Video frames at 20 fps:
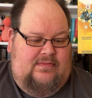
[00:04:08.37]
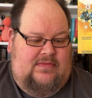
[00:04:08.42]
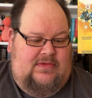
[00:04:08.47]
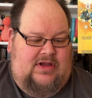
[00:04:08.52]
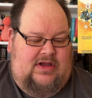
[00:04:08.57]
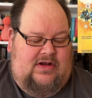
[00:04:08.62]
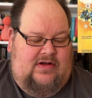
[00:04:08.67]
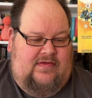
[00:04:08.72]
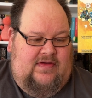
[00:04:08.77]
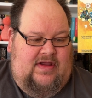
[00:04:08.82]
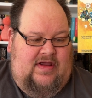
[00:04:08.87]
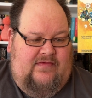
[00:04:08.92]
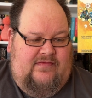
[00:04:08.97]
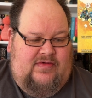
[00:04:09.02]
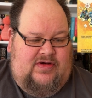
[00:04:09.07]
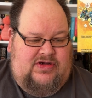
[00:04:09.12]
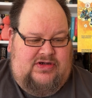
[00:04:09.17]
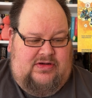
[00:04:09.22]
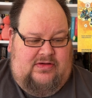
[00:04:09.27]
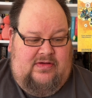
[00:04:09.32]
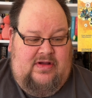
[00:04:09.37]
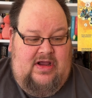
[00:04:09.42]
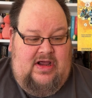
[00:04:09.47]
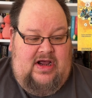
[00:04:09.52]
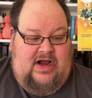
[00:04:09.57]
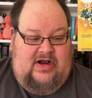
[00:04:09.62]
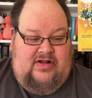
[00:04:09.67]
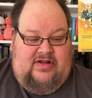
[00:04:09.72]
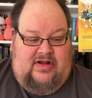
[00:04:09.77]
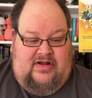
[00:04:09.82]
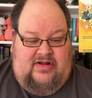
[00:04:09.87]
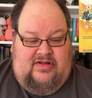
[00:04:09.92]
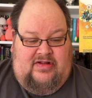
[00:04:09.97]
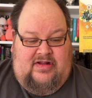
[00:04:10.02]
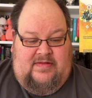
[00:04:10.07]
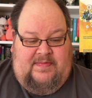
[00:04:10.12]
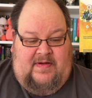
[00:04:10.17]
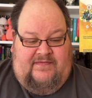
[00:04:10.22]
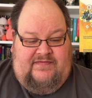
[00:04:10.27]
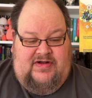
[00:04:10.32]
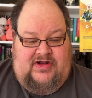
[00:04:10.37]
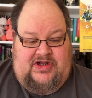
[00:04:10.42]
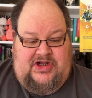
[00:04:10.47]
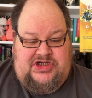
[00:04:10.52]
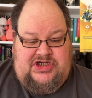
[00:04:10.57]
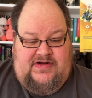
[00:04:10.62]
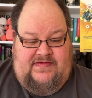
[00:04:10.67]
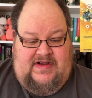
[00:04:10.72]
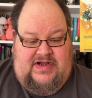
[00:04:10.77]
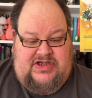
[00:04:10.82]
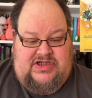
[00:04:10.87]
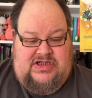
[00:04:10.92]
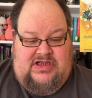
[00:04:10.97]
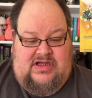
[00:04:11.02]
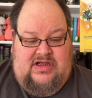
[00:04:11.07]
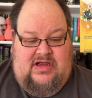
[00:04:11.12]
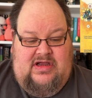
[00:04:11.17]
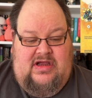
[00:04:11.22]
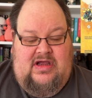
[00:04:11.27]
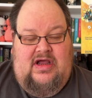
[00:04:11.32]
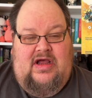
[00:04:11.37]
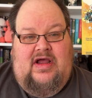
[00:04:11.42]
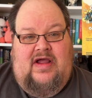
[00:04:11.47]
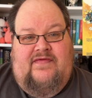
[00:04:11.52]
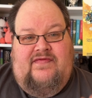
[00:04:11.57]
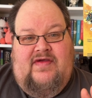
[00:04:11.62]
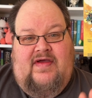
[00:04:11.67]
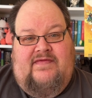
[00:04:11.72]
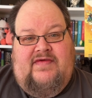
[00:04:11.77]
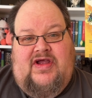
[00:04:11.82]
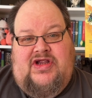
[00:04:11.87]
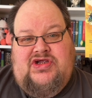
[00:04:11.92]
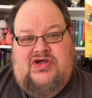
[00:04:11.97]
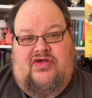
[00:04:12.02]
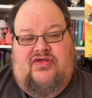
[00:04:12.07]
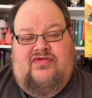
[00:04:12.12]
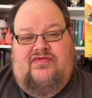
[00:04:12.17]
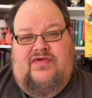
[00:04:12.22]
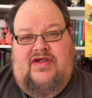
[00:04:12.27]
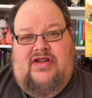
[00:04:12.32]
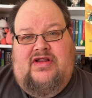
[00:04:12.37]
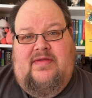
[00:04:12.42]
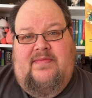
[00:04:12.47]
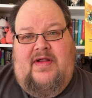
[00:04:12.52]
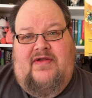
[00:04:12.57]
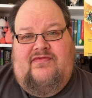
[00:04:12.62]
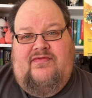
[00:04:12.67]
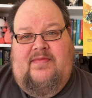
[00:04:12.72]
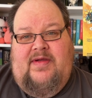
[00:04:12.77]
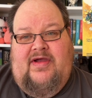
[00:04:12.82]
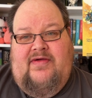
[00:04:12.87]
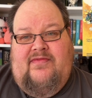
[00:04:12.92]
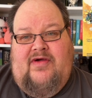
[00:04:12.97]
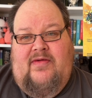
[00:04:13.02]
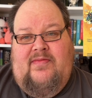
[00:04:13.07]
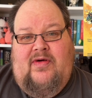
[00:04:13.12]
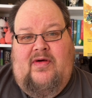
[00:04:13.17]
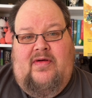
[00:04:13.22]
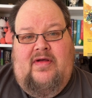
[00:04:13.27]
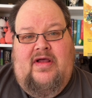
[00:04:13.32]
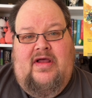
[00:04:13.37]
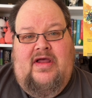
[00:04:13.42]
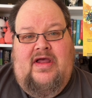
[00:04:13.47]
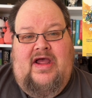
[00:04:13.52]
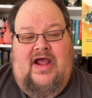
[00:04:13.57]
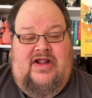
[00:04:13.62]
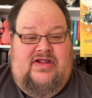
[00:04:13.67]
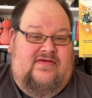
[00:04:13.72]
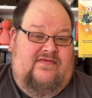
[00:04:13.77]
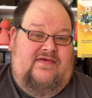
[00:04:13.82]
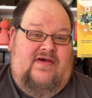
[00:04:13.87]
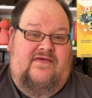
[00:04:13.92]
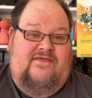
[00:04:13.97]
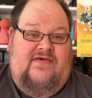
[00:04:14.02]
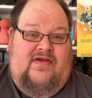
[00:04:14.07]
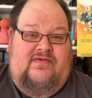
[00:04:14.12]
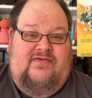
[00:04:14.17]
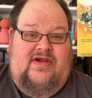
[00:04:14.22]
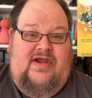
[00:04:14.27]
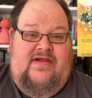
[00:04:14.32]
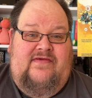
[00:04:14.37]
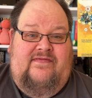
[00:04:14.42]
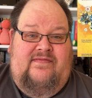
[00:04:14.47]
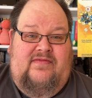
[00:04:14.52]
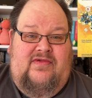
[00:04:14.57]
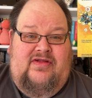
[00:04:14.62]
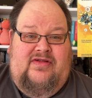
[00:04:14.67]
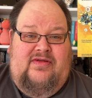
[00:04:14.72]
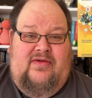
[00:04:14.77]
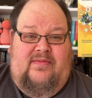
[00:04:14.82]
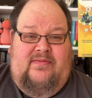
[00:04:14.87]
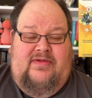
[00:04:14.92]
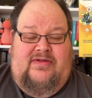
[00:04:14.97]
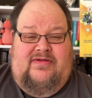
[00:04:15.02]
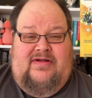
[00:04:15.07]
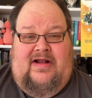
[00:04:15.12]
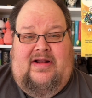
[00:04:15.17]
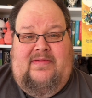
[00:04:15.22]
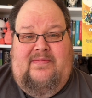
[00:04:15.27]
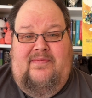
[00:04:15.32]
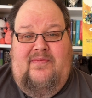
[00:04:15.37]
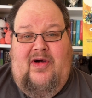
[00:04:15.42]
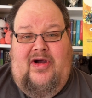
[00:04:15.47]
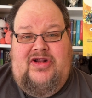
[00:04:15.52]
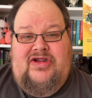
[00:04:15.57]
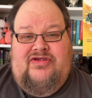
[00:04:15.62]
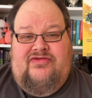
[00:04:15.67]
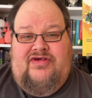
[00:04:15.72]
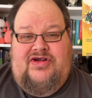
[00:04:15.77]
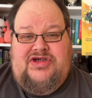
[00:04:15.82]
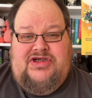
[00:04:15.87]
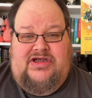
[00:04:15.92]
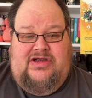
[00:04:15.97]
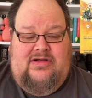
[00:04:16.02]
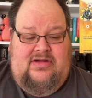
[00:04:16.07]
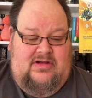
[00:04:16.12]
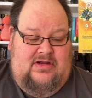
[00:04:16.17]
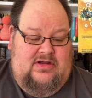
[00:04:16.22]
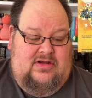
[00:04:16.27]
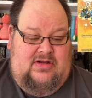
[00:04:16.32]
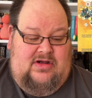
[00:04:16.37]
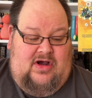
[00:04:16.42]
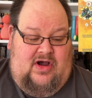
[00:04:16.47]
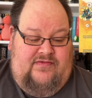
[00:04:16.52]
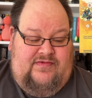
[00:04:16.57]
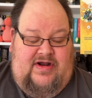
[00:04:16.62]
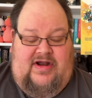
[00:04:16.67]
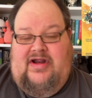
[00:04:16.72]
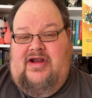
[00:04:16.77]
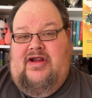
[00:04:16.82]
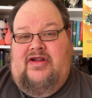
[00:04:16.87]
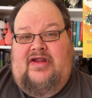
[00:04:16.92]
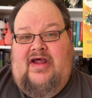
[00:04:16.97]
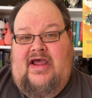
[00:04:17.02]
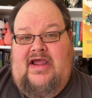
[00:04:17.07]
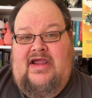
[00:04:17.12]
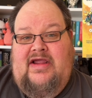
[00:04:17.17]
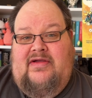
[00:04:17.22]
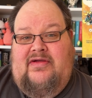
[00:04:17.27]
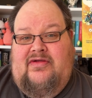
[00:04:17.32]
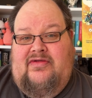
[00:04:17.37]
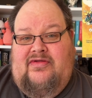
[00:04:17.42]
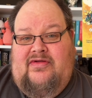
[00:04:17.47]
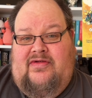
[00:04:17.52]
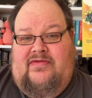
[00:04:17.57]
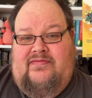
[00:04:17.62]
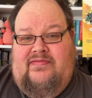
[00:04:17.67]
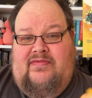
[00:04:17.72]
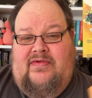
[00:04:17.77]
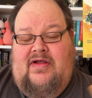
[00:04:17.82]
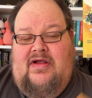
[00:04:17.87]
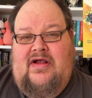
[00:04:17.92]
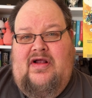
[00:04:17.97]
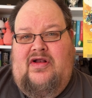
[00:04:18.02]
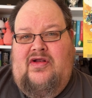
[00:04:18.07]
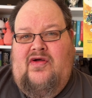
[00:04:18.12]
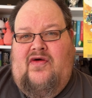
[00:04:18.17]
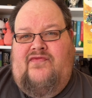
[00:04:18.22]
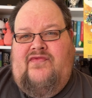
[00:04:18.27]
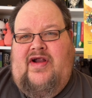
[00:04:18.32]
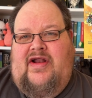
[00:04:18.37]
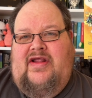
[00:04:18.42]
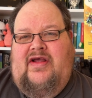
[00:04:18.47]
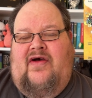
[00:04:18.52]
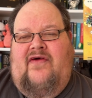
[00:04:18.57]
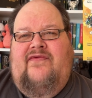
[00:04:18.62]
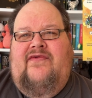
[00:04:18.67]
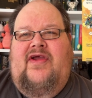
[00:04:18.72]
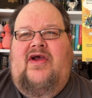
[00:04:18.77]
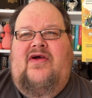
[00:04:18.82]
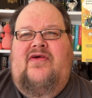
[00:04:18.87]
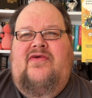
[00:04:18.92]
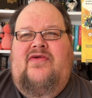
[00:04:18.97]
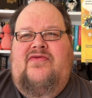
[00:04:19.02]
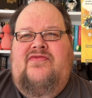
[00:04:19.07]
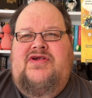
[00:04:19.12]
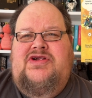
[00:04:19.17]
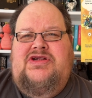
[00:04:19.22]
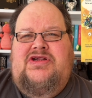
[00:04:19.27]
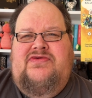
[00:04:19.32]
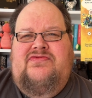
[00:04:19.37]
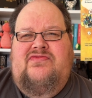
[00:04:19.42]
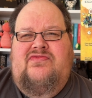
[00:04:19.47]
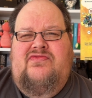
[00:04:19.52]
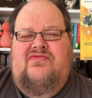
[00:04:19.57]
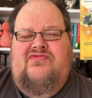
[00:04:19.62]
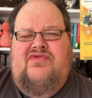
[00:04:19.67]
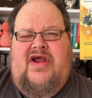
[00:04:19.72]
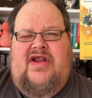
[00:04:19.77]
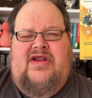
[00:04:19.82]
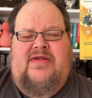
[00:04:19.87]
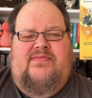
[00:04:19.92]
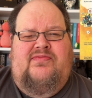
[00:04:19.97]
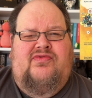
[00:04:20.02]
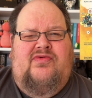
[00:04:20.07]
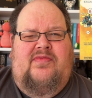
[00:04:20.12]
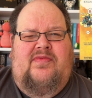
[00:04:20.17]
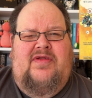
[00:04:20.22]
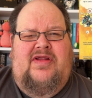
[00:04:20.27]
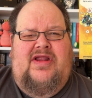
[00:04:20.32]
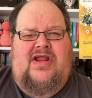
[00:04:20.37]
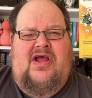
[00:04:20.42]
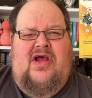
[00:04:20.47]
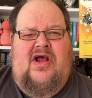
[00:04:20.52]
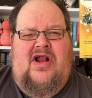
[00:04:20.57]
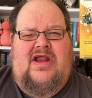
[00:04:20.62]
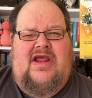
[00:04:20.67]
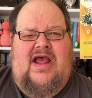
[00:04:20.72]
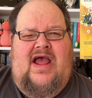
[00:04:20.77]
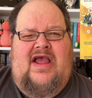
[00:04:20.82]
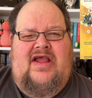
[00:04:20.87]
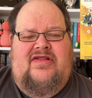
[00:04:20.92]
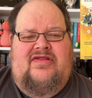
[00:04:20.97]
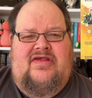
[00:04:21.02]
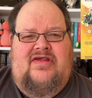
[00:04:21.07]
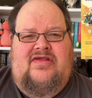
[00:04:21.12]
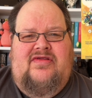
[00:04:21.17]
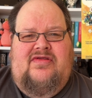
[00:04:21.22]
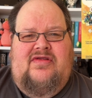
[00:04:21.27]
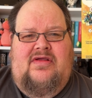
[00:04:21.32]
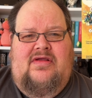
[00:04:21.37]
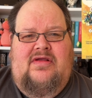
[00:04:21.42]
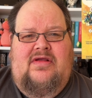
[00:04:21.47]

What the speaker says: and I think everybody should. And I said this is the puffin edition of it. If you ever get a chance to read The Men from Pig and Robot, it's a very fun read. It's not mind stretching. I read it in a day because I'd not read it. I think I originally read it probably the early 80s.